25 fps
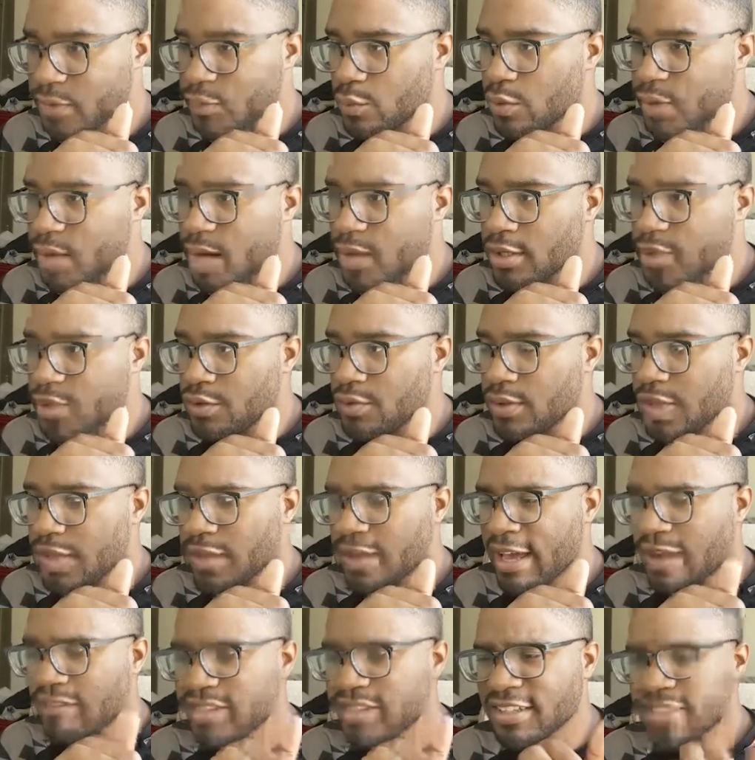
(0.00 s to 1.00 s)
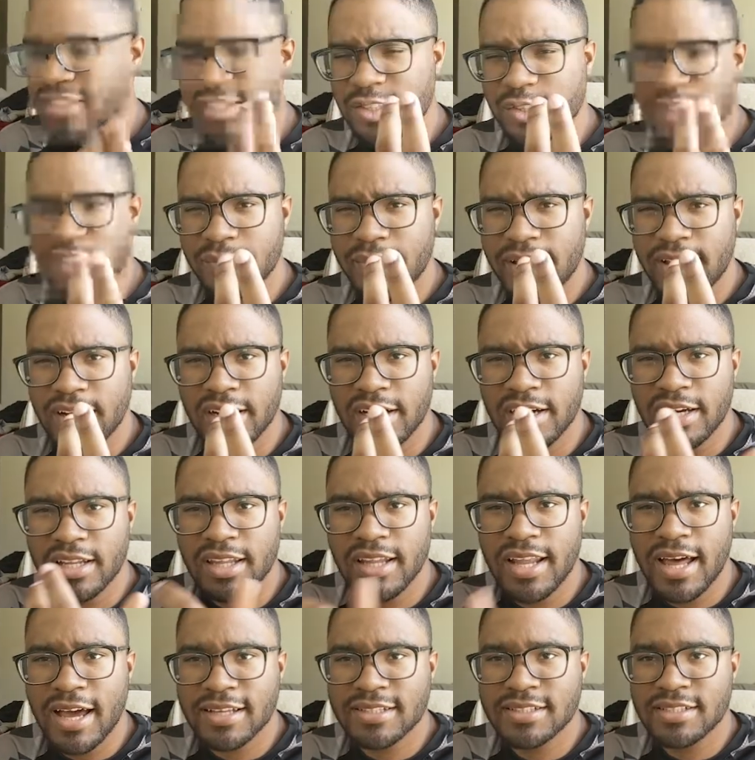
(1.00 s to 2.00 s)
they a certain amount of
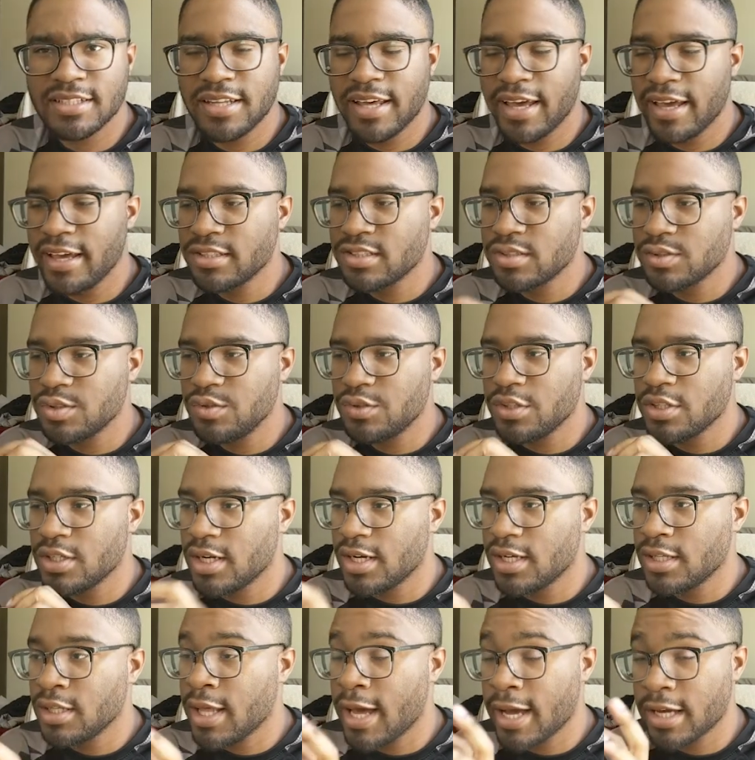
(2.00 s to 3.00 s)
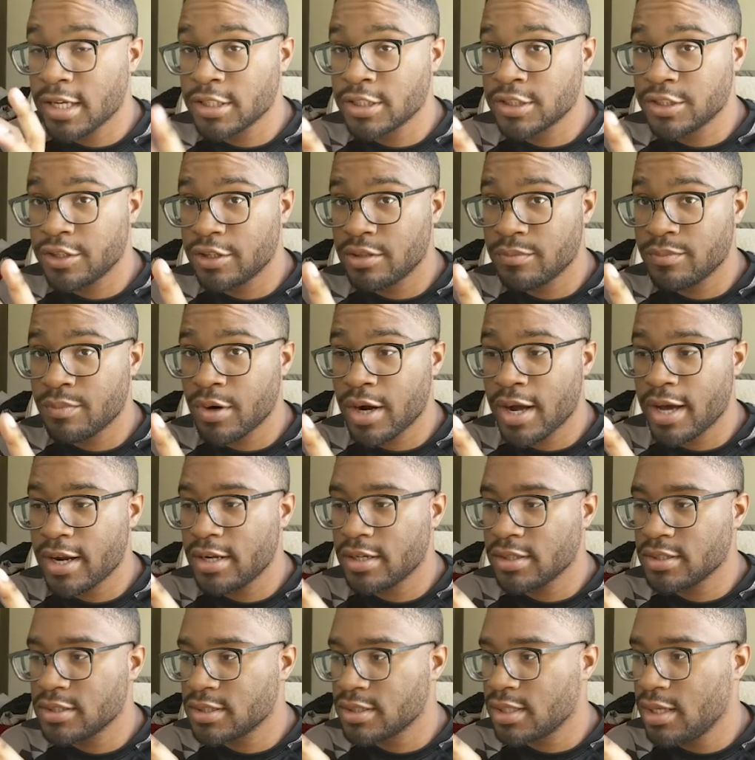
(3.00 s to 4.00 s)
unlocks a day, so you can unlock certain
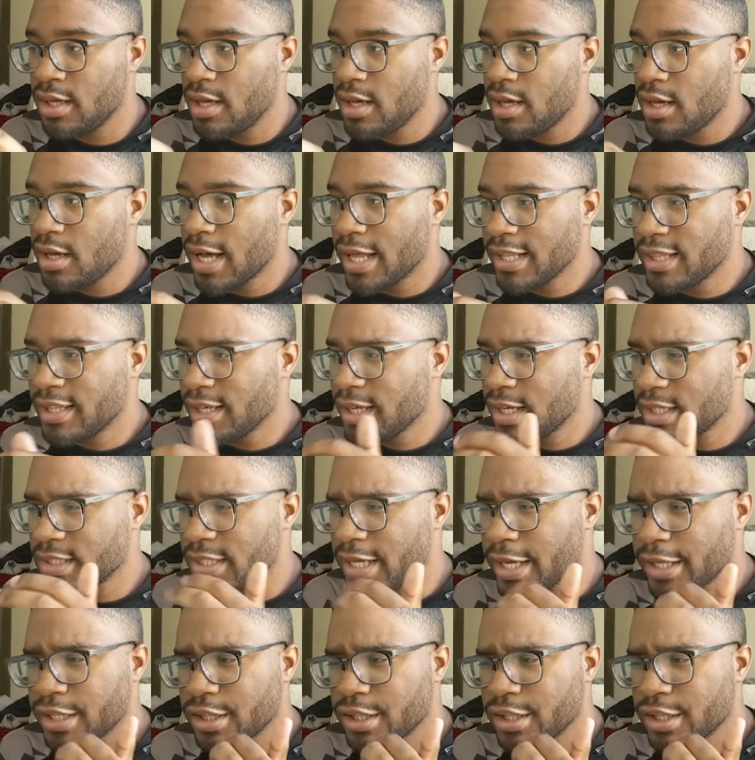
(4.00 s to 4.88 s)
products. I think it's